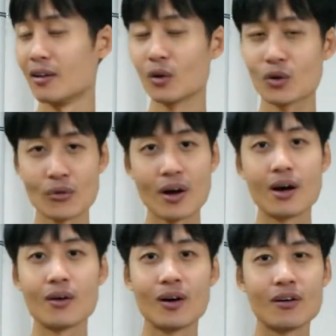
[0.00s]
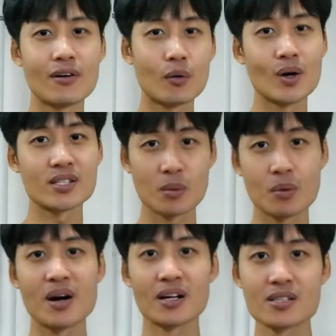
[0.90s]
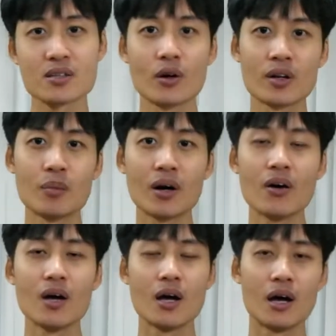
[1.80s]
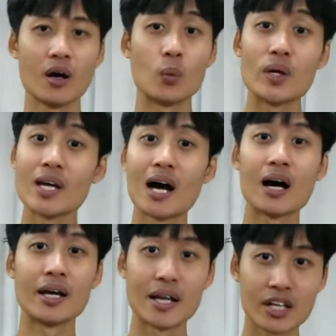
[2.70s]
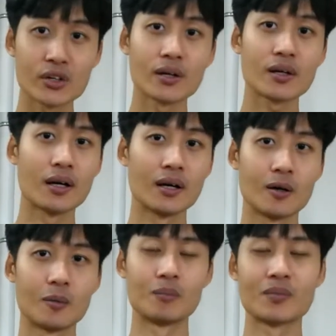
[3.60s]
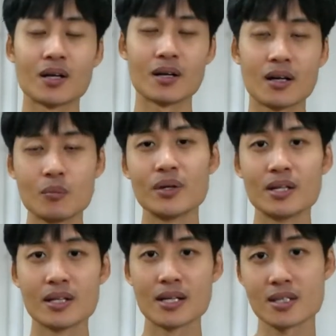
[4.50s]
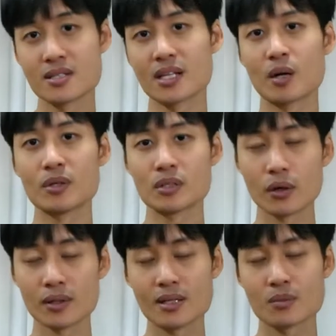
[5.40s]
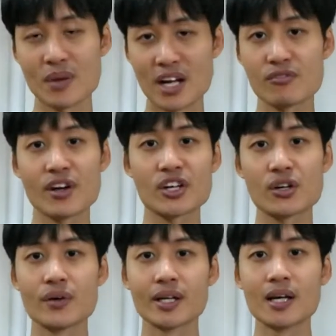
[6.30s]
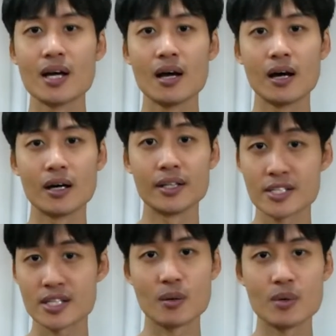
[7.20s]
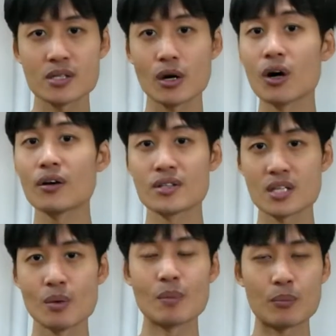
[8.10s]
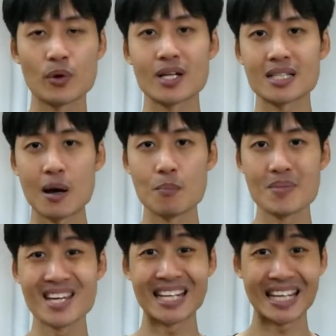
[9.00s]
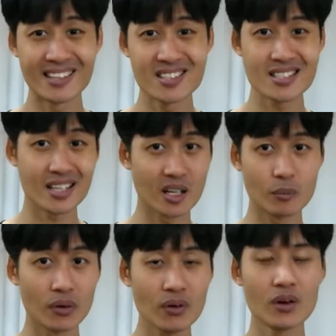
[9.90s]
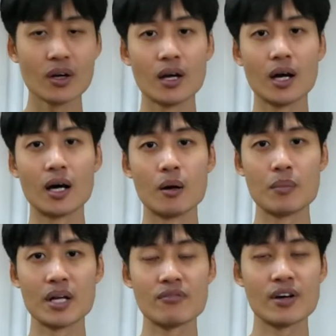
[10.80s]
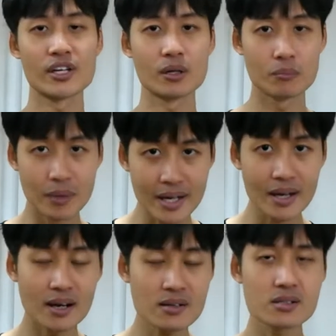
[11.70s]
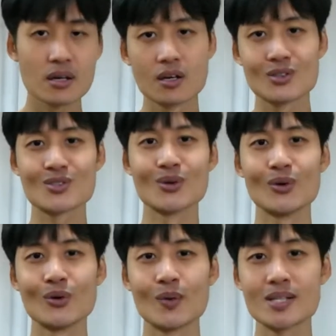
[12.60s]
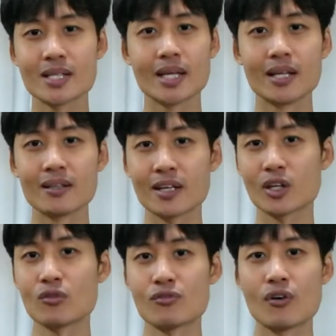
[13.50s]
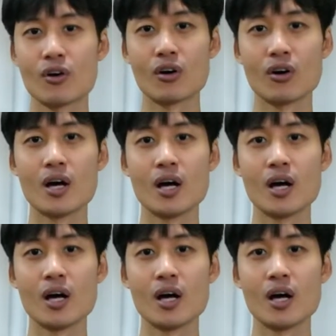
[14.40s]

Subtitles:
look around of what SaberMach is all about. We are an actual company that's in Singapore that's manufacturing the sabers. All the SaberMach products are made in Singapore, manufactured by us. So once again, thank you for